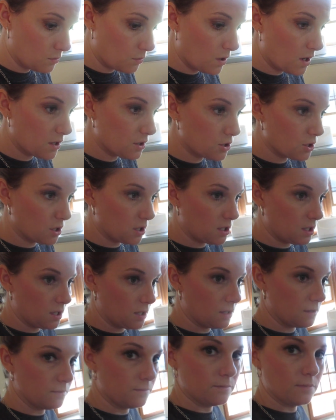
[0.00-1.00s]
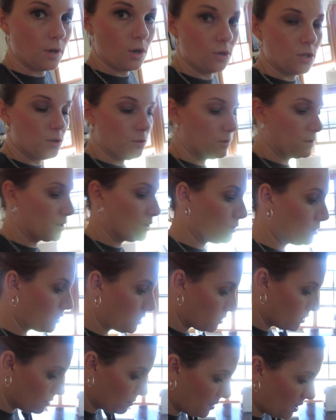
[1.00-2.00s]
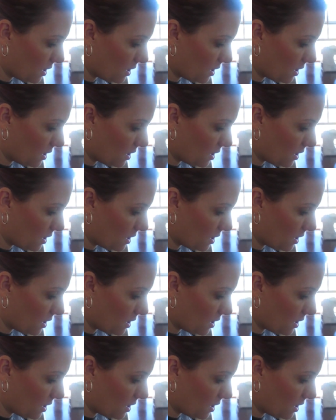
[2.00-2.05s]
What cookie? Oh, you want a granola